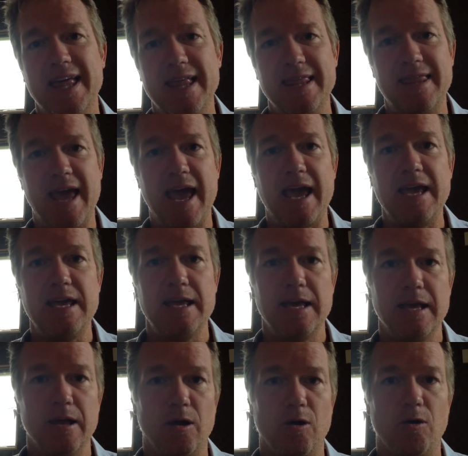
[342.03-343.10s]
they
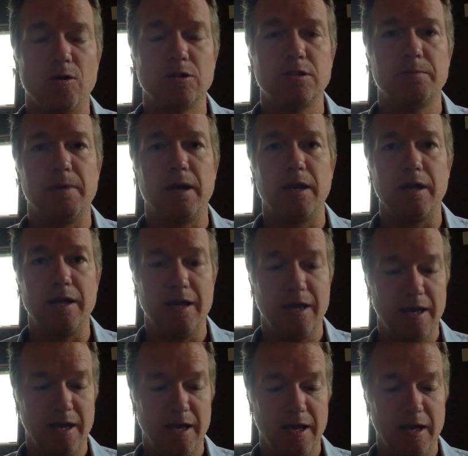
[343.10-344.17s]
ultimately
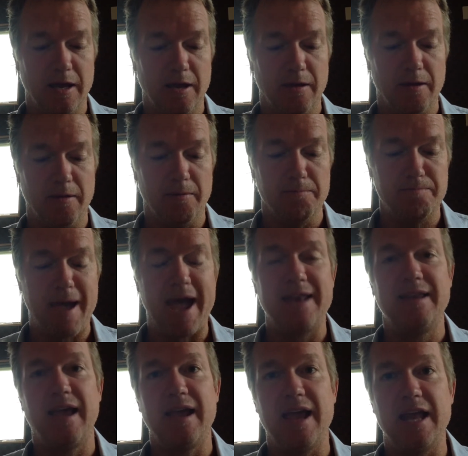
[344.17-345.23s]

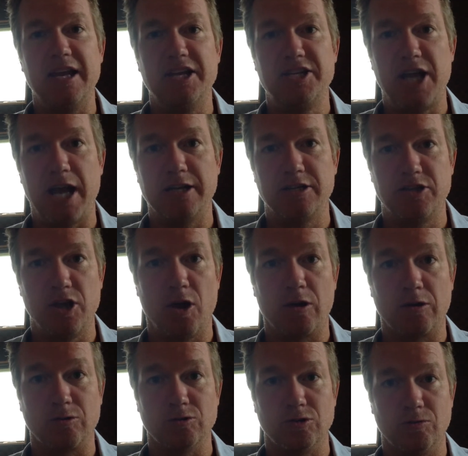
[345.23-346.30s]
mandate any change to the
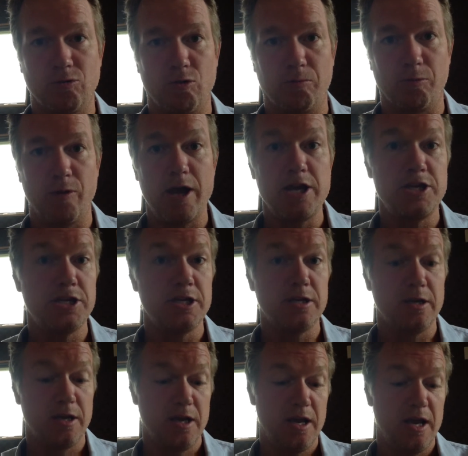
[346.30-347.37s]
articles of
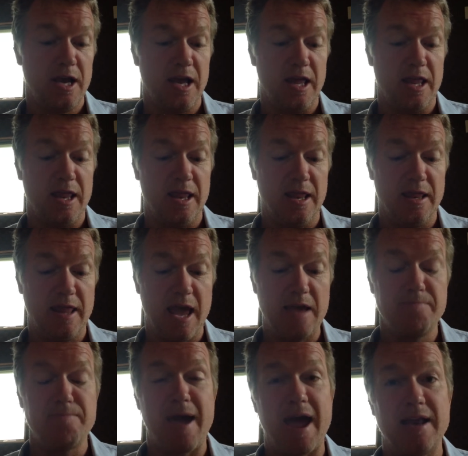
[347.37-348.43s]
incorporation. They
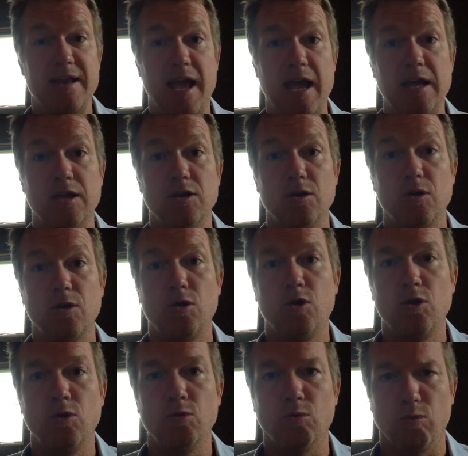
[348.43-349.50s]
mandate
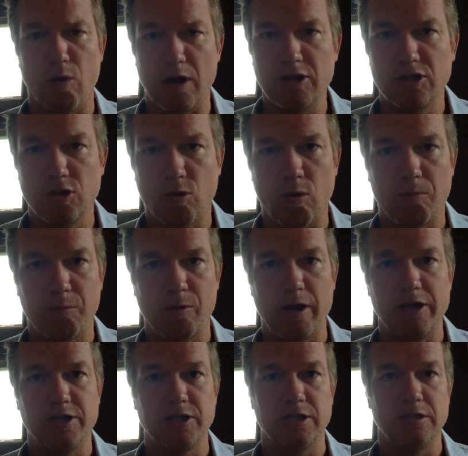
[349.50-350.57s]
who runs the
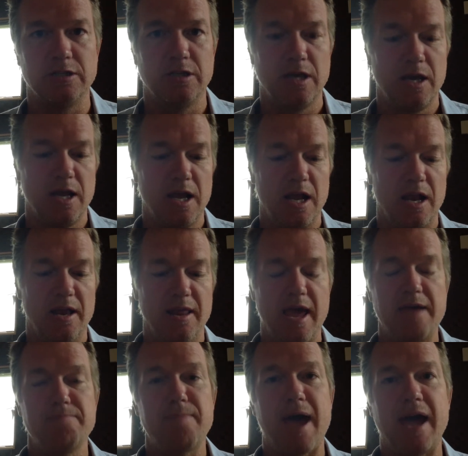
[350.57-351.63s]
corporation.
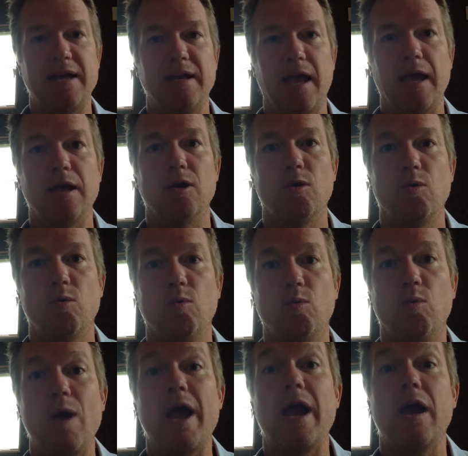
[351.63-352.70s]
They mandate
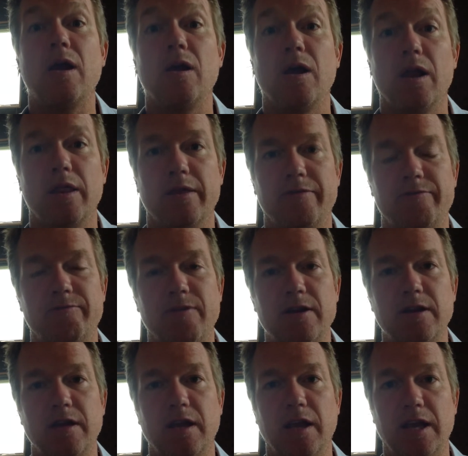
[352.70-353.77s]
where the
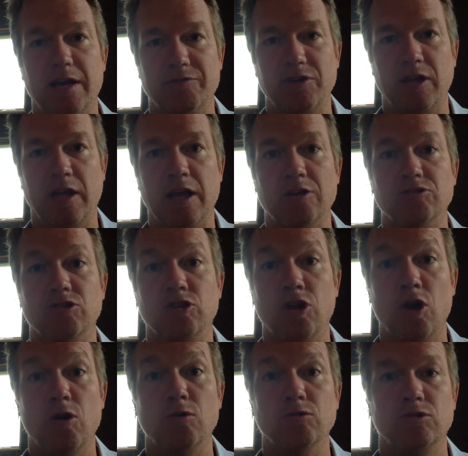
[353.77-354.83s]
funding and everything else
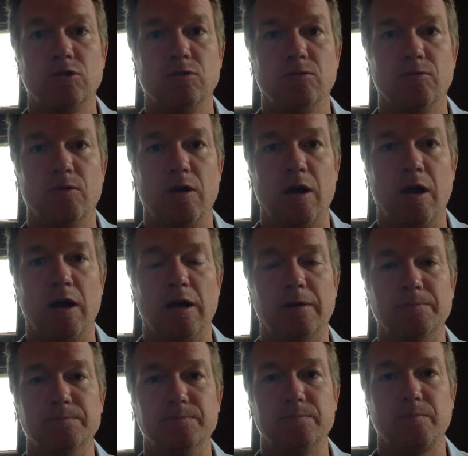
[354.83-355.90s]
goes
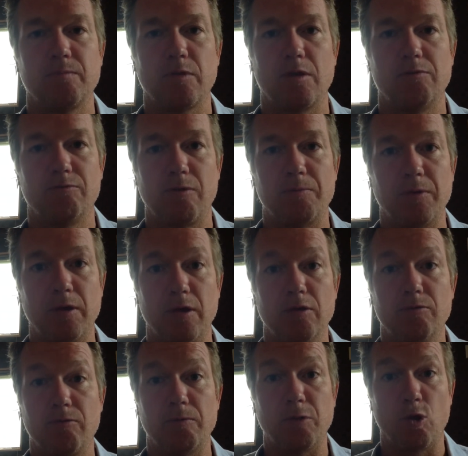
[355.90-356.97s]
um, from the
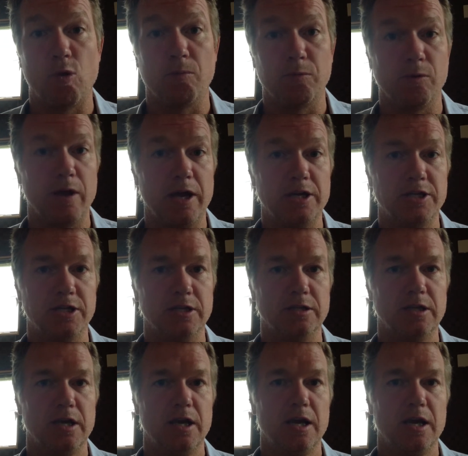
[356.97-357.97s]
from the corporation.